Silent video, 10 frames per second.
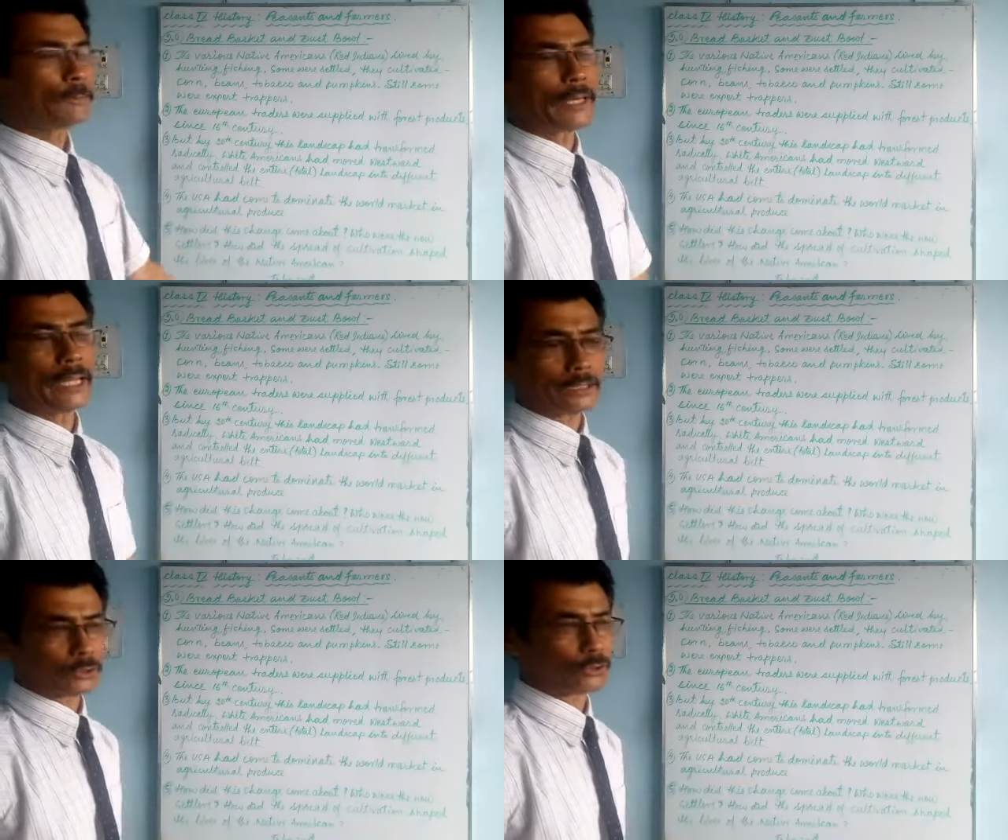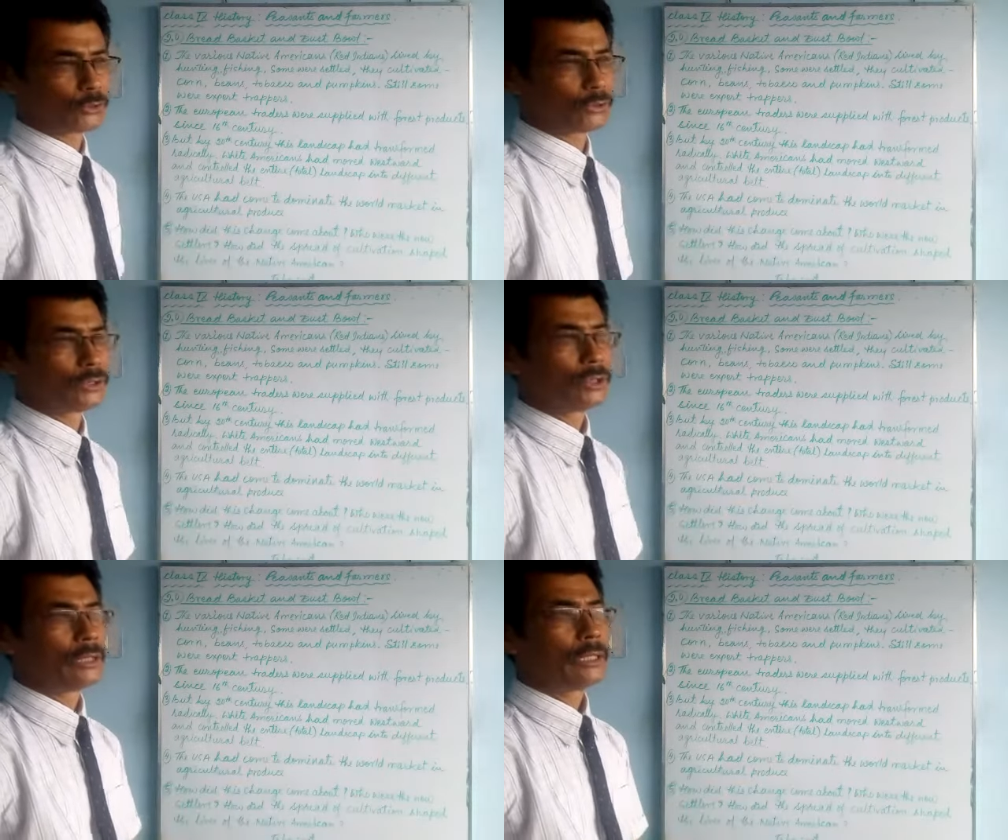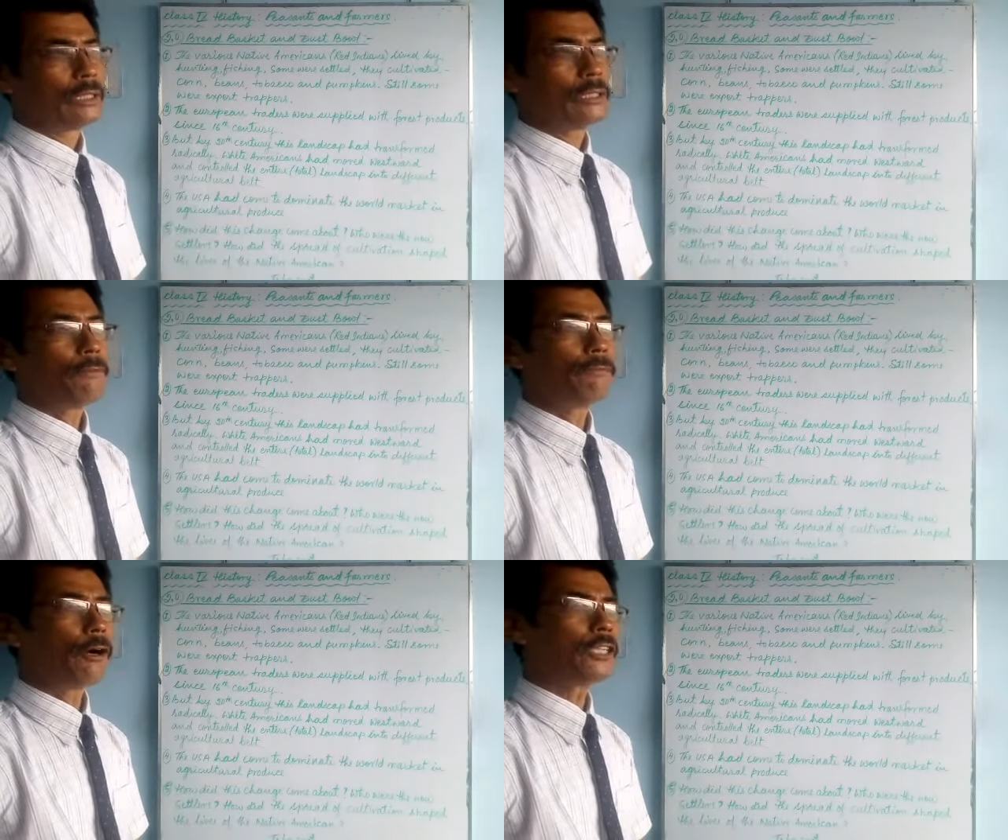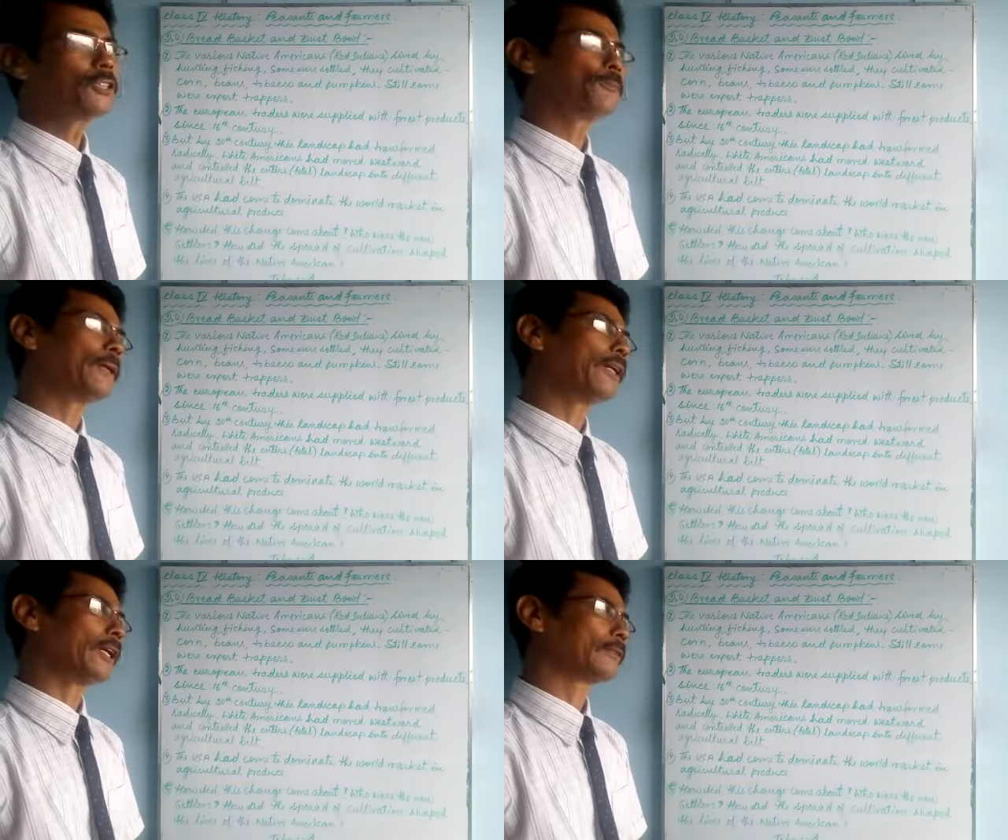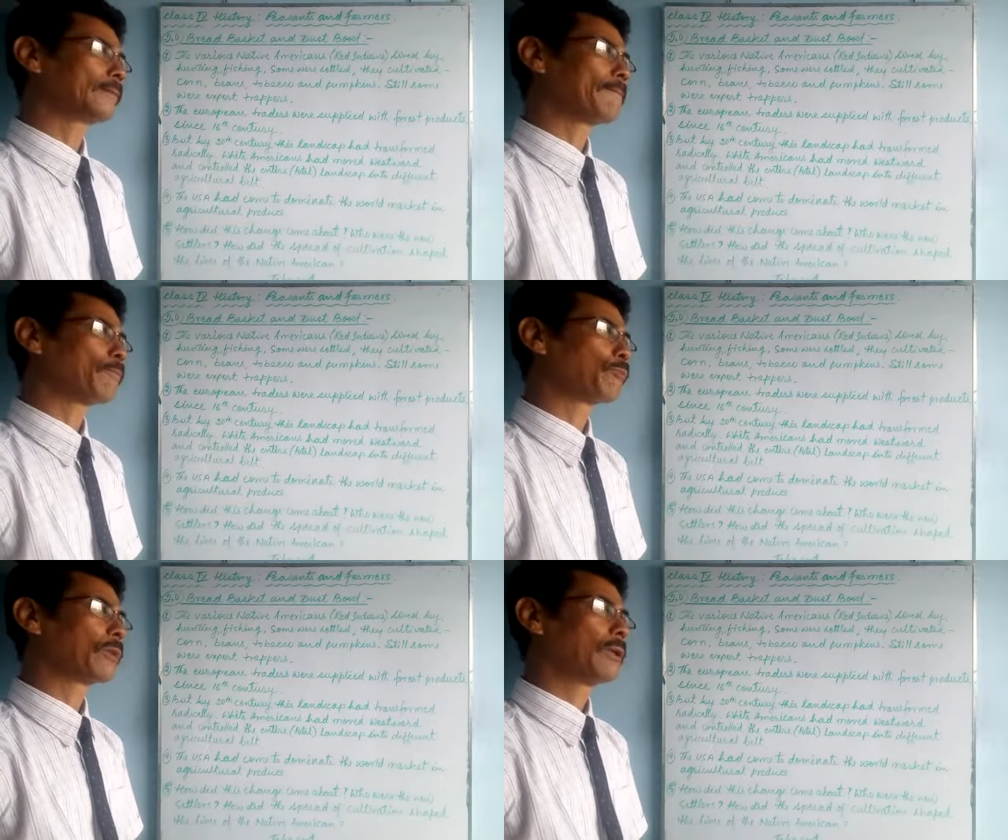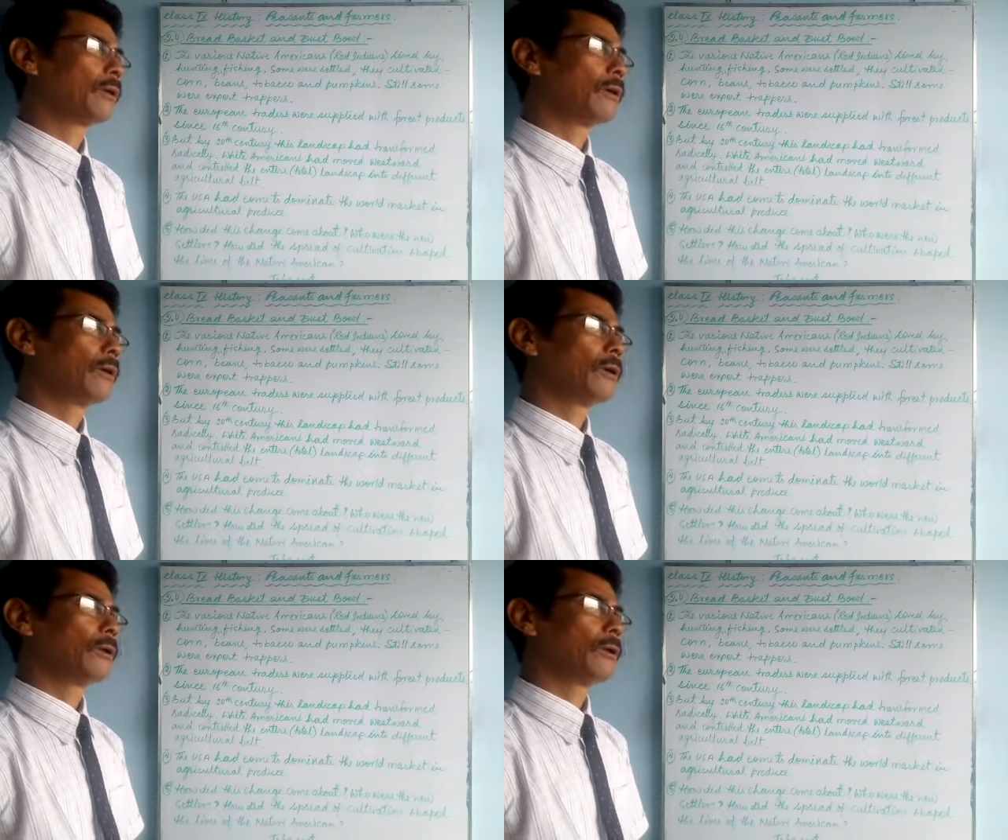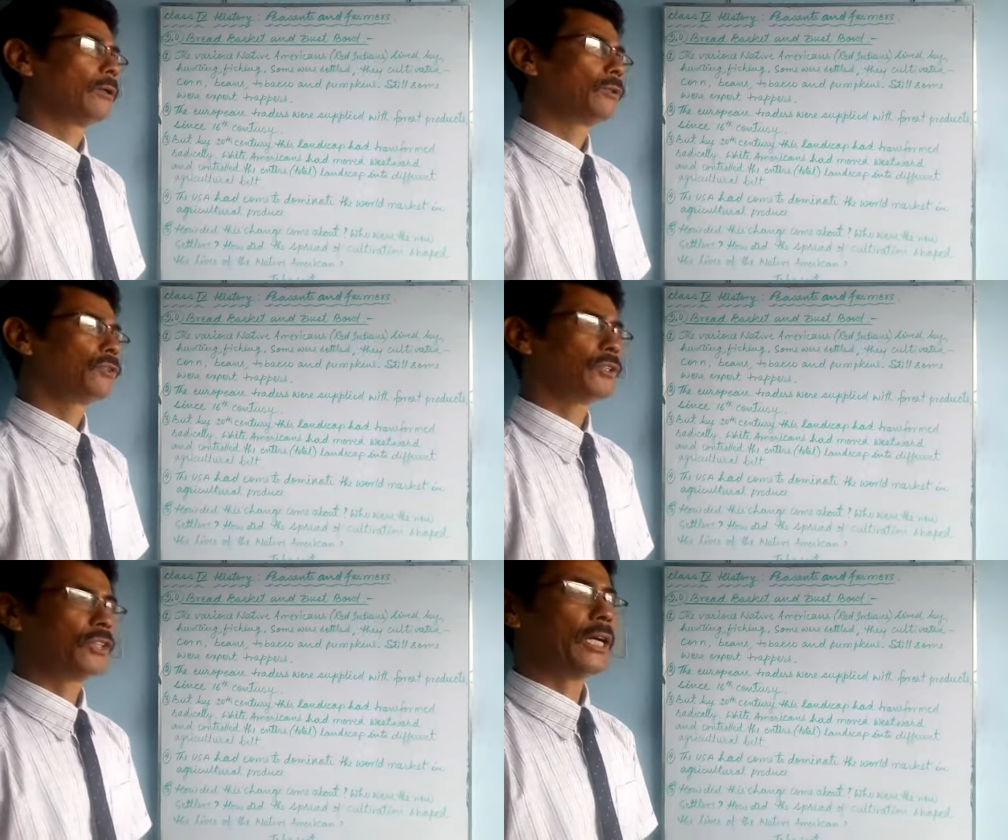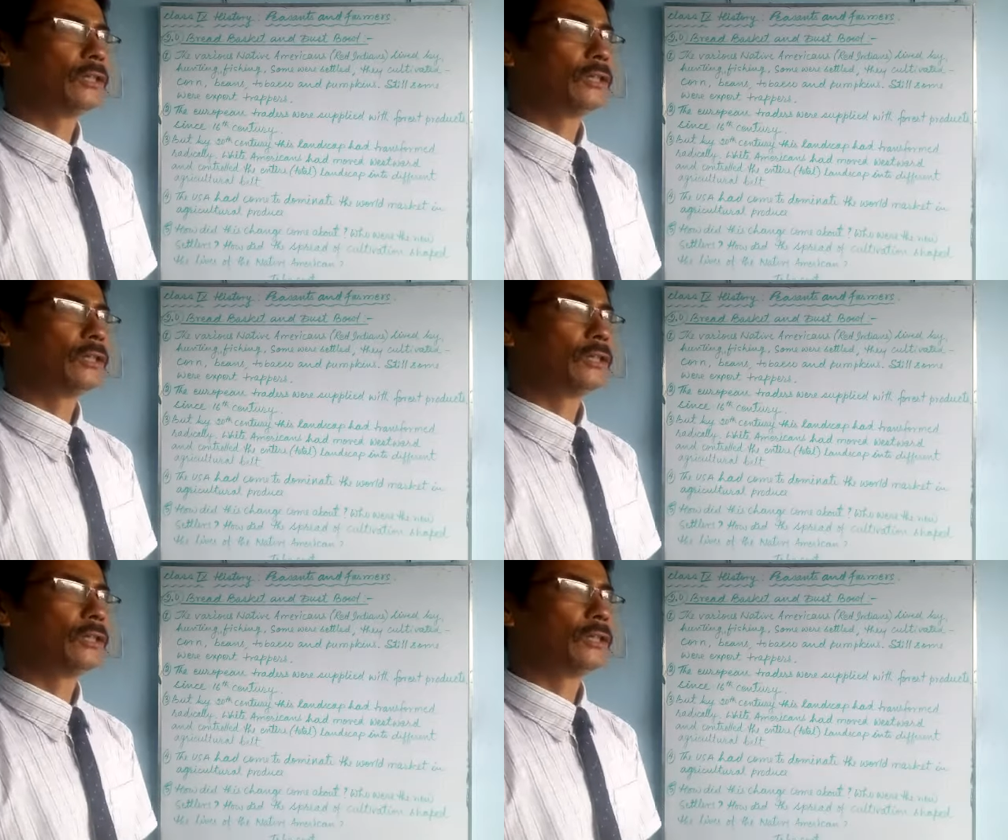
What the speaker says: products. The forest product such as